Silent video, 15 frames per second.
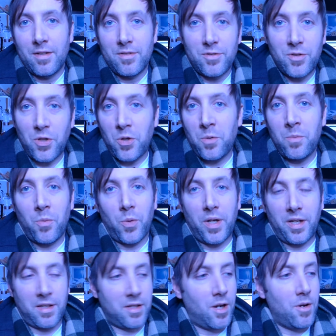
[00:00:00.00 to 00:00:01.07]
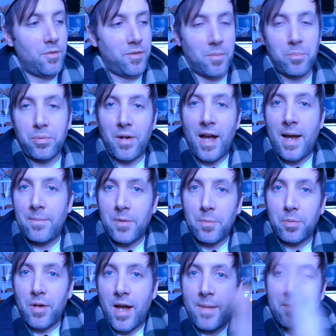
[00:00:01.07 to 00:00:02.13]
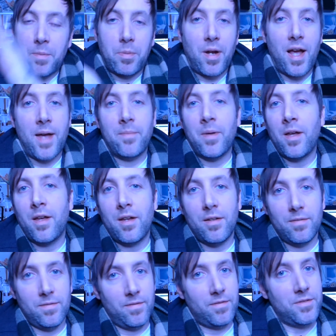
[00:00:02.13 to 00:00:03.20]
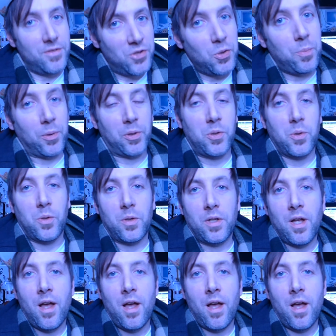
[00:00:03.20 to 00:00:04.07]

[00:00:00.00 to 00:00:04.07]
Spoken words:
zoom, where you can go from prime to prime to prime. Super cool.